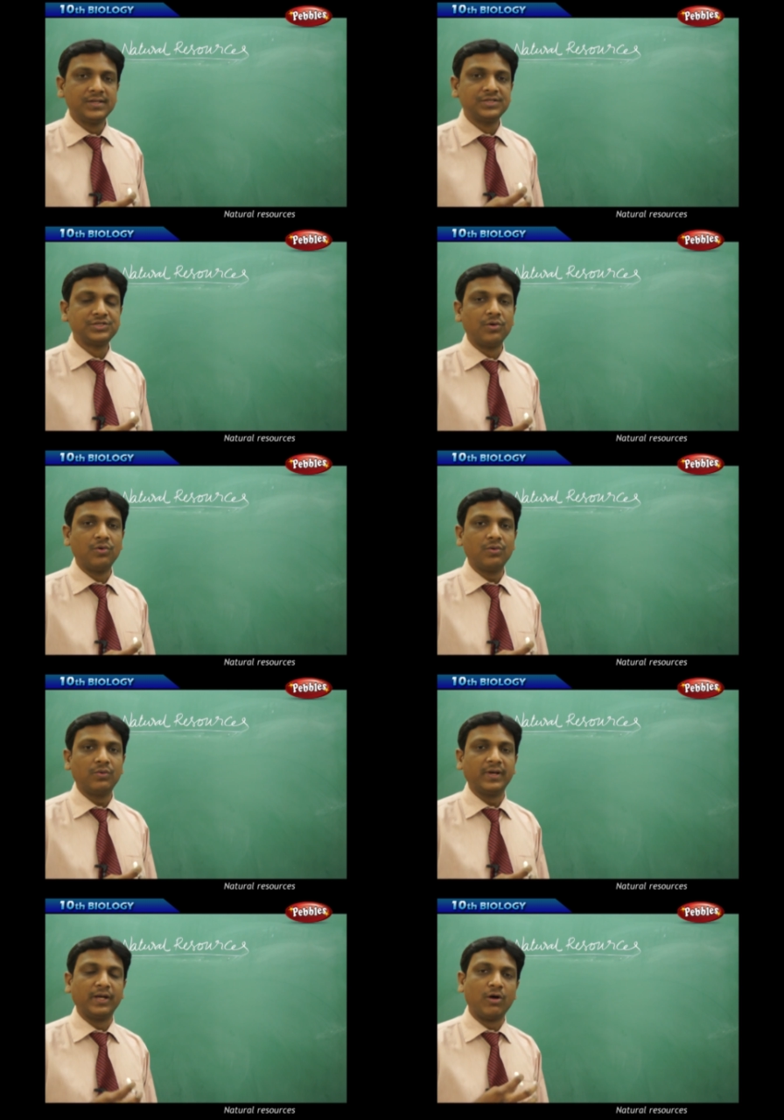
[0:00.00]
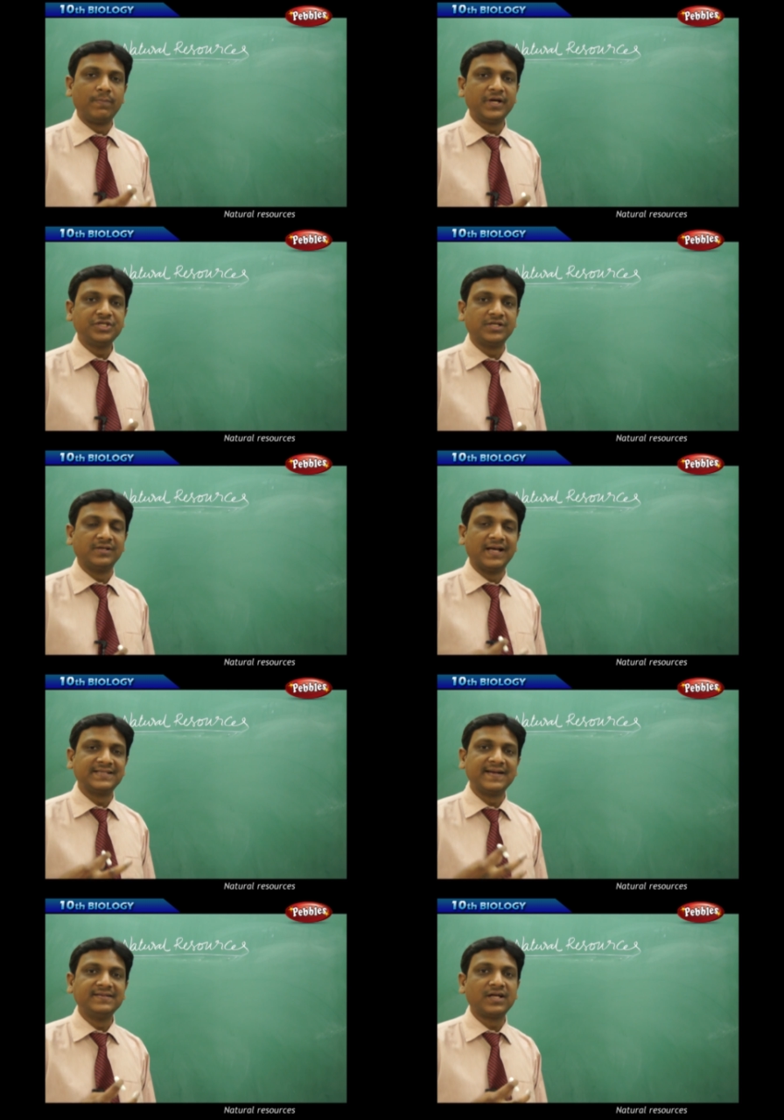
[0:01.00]
So an operation, a
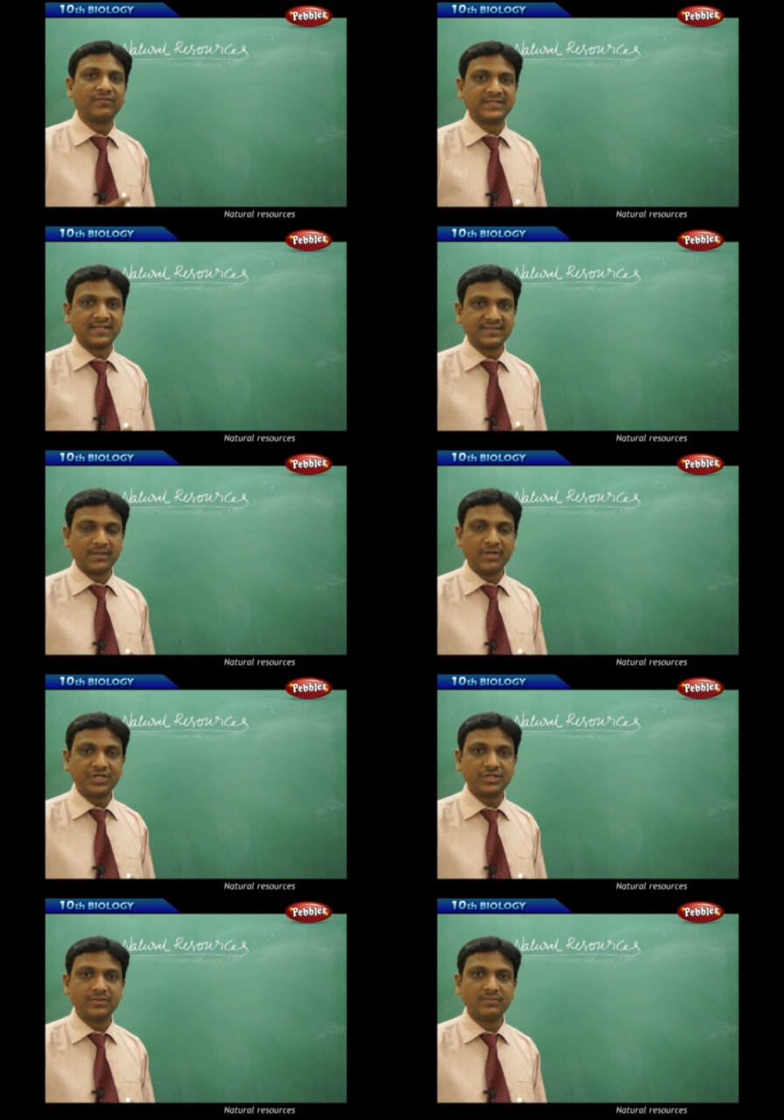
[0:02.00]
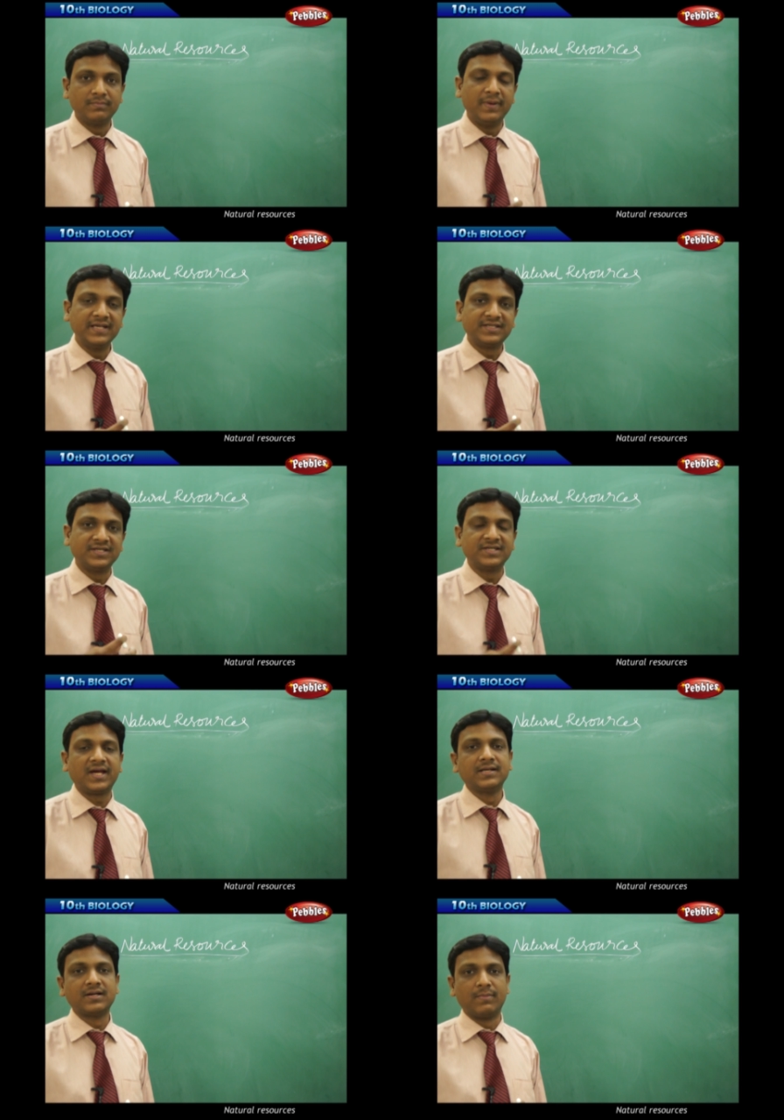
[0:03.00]
center was established based at
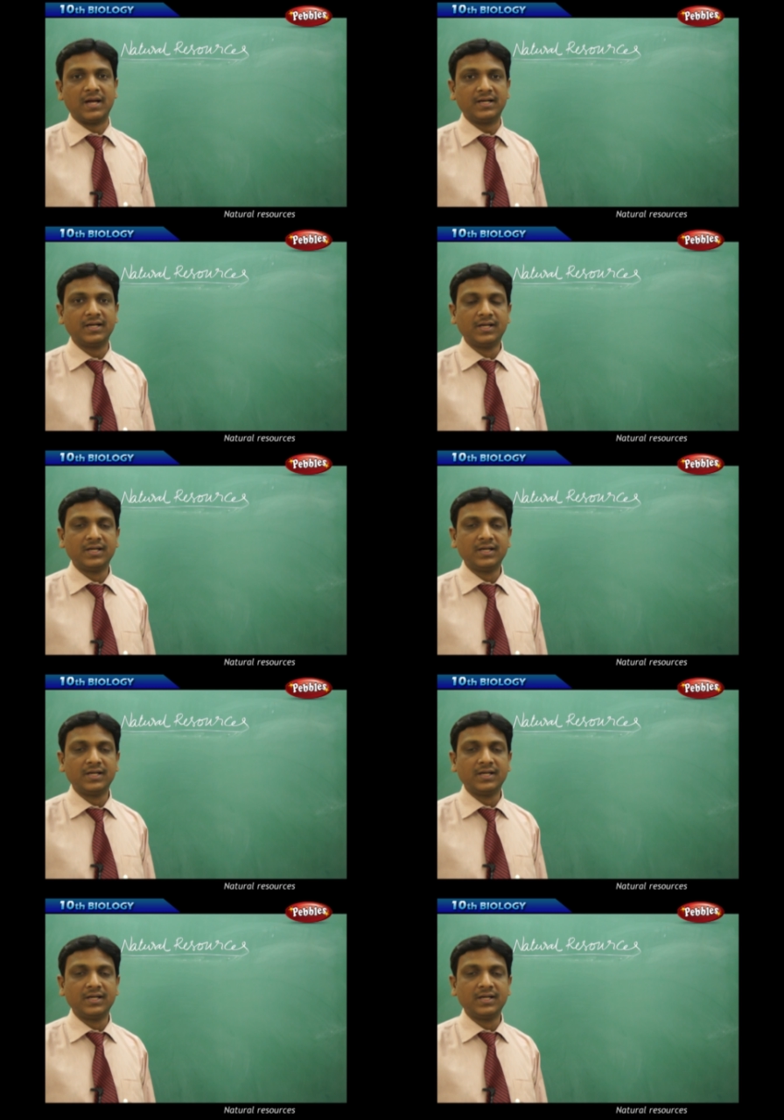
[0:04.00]
Sikindrabad,